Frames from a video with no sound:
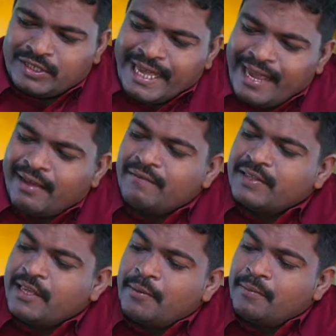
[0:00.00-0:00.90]
there
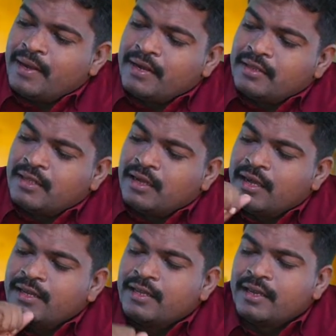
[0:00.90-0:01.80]
with them in
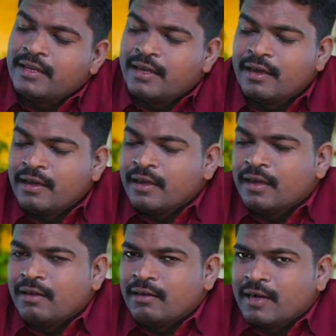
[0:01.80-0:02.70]
the
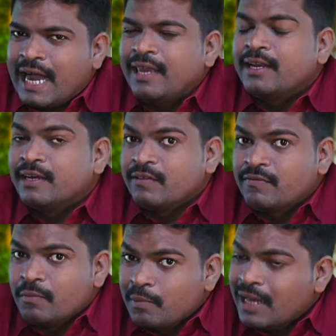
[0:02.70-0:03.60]
island
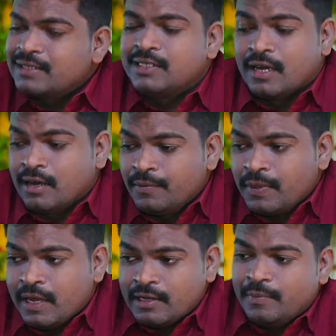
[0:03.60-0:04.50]
of
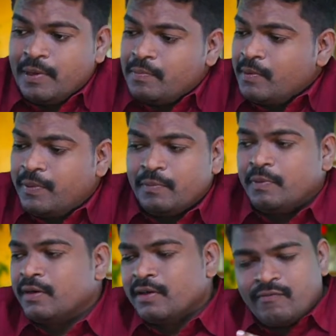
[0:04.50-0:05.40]
Malta, and the people
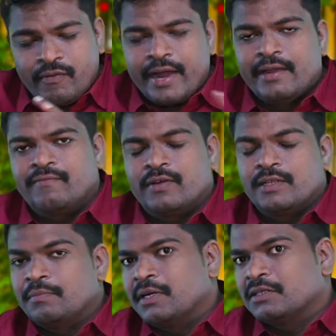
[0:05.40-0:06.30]
prepared a fire for
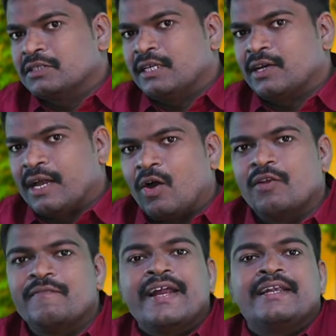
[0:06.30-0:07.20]
them because they are
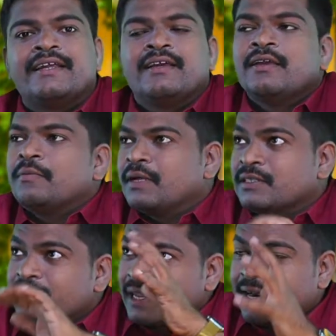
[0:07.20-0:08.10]
all wet
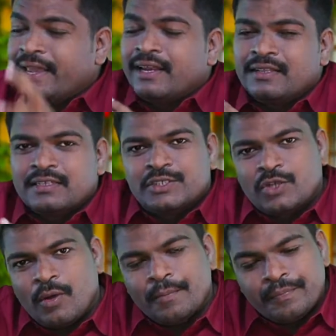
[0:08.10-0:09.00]
because of the rain and the
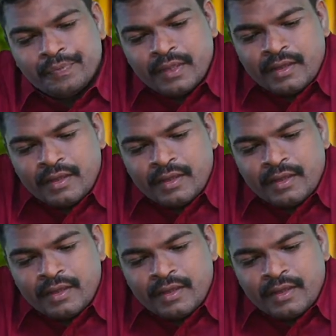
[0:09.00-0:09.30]
storm.